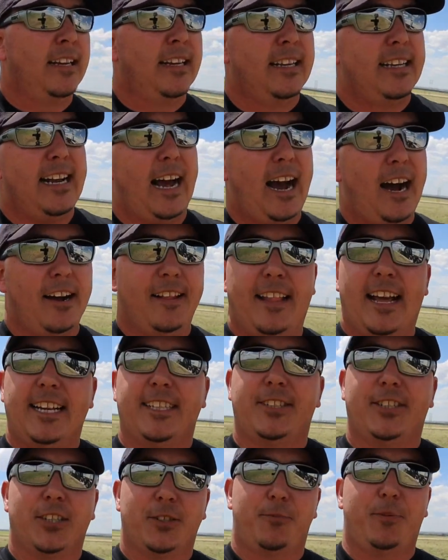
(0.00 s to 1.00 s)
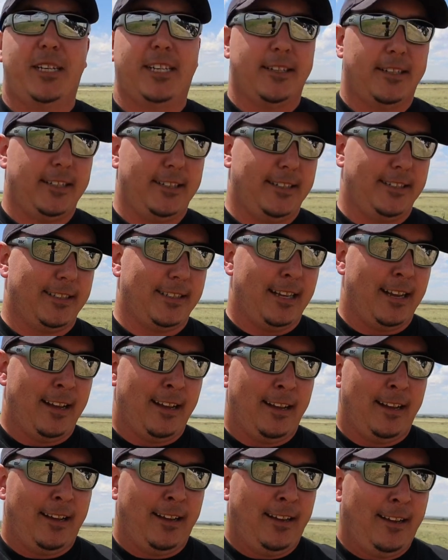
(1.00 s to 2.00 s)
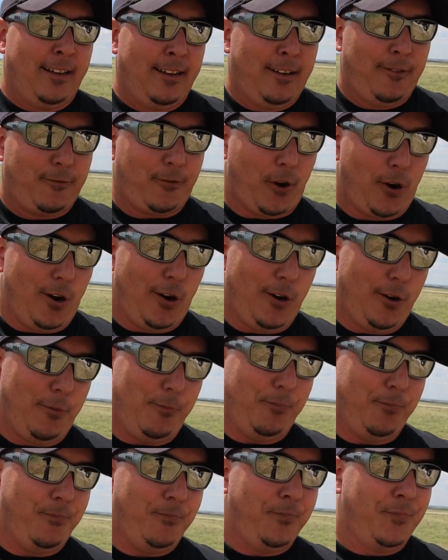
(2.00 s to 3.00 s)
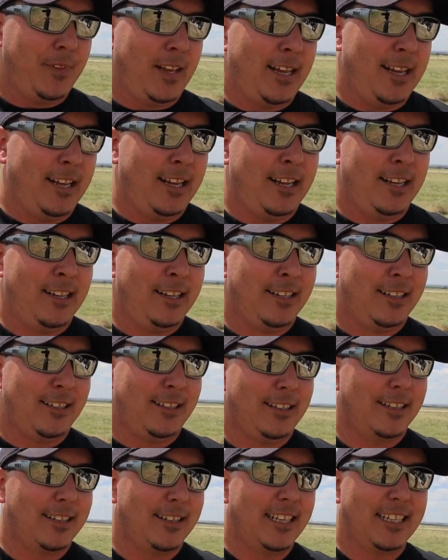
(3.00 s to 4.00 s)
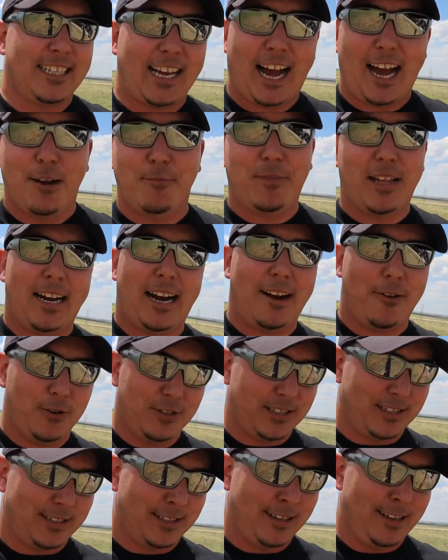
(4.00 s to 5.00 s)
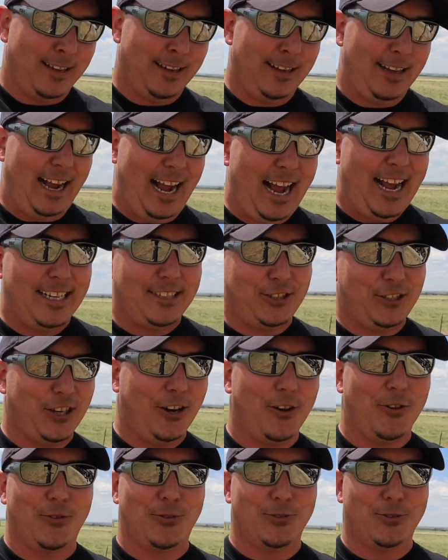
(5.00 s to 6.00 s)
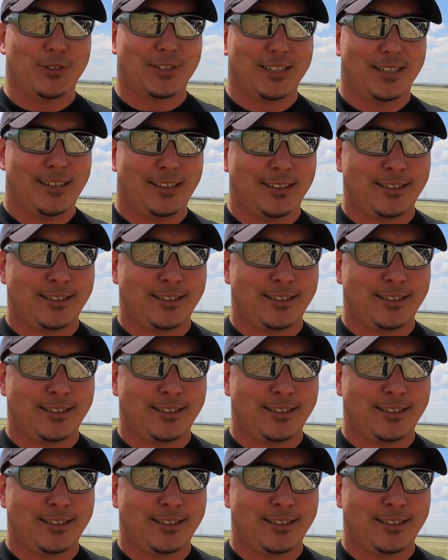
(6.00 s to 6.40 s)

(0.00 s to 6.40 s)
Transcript: Now, and that's just because from the time that I was at Jones